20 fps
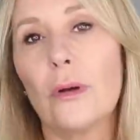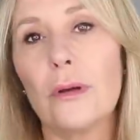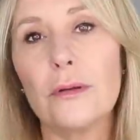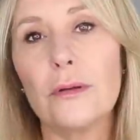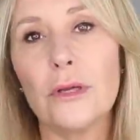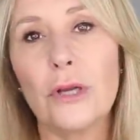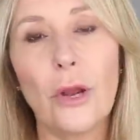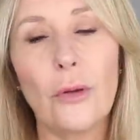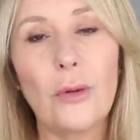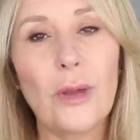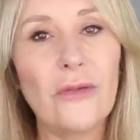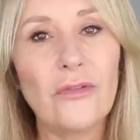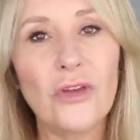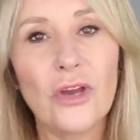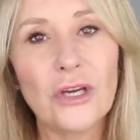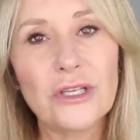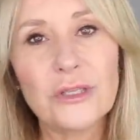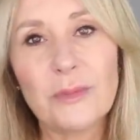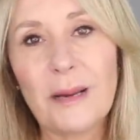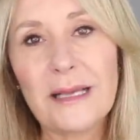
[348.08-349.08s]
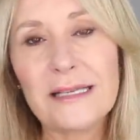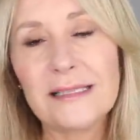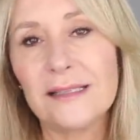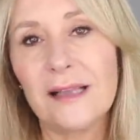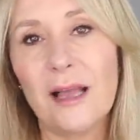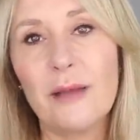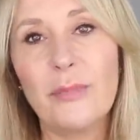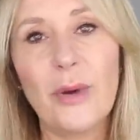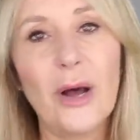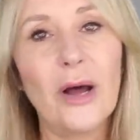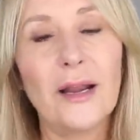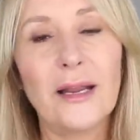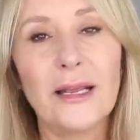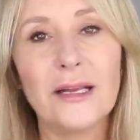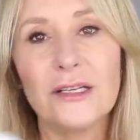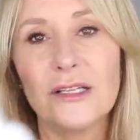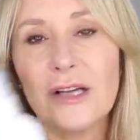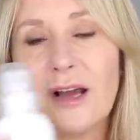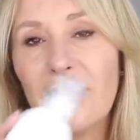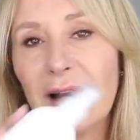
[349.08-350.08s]
you know, if you go to places like Bali
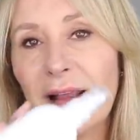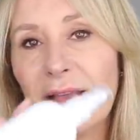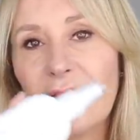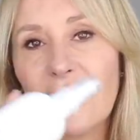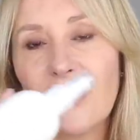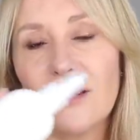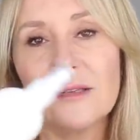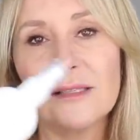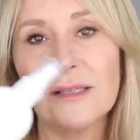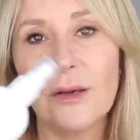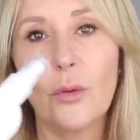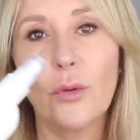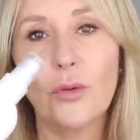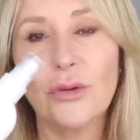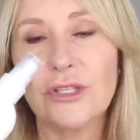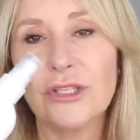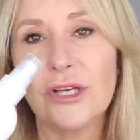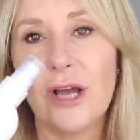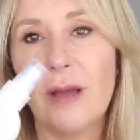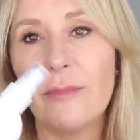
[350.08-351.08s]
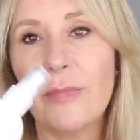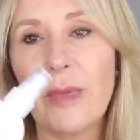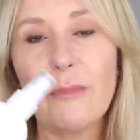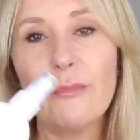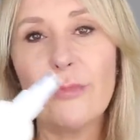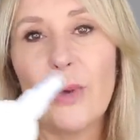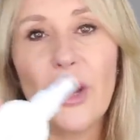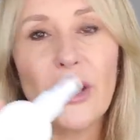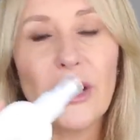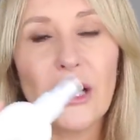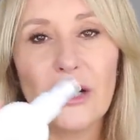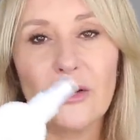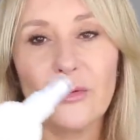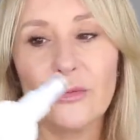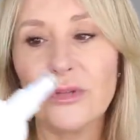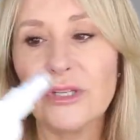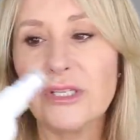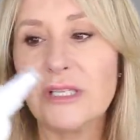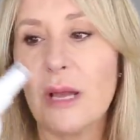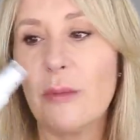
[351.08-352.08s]
and Thailand, they use it all the time. They burn it in
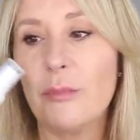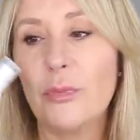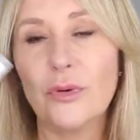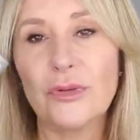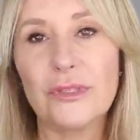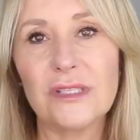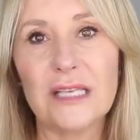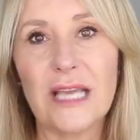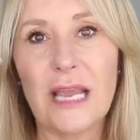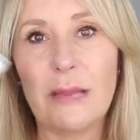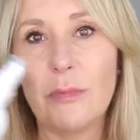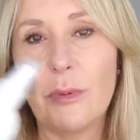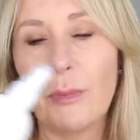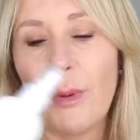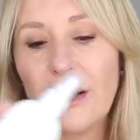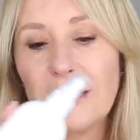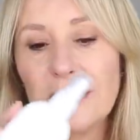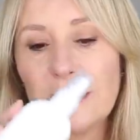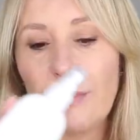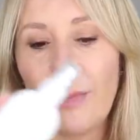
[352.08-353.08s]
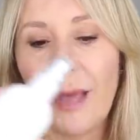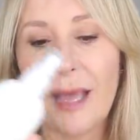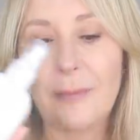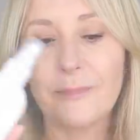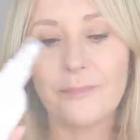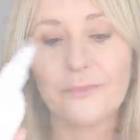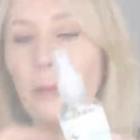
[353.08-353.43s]
all the temples to keep the bugs at bay.